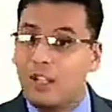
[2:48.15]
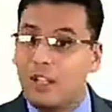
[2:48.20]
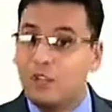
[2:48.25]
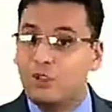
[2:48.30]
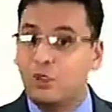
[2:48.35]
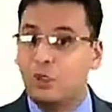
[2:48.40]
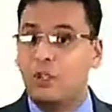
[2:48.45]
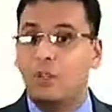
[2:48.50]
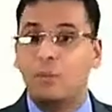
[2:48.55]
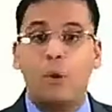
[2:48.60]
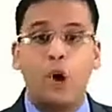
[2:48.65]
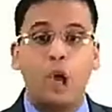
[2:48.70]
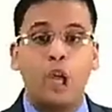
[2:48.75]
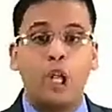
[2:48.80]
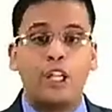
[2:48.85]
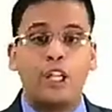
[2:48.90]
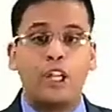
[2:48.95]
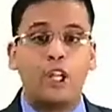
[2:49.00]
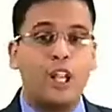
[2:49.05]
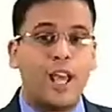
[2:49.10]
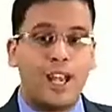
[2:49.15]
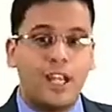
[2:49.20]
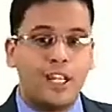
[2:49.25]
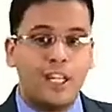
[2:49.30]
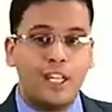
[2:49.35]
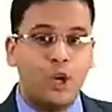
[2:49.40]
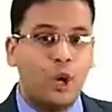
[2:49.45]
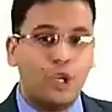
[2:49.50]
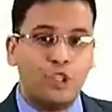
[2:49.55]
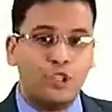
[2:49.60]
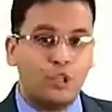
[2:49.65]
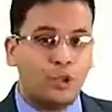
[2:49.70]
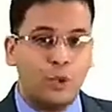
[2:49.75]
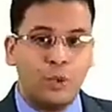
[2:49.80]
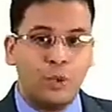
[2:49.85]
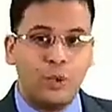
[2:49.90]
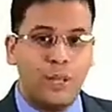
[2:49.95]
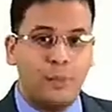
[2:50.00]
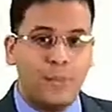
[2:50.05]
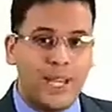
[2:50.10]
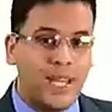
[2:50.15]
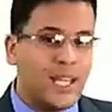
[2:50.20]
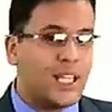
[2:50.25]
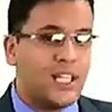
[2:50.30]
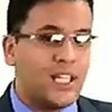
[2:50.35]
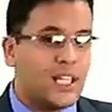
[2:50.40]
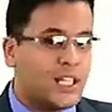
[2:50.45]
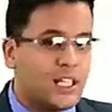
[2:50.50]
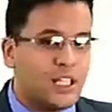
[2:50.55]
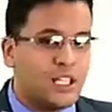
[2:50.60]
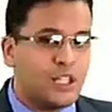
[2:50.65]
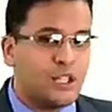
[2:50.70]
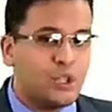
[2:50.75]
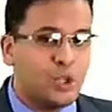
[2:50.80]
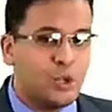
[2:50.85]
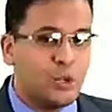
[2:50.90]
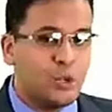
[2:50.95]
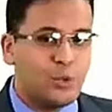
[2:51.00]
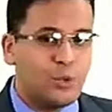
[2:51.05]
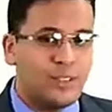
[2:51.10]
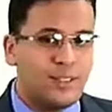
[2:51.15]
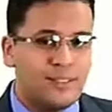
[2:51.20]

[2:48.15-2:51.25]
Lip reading: So the molecularity also will be 2,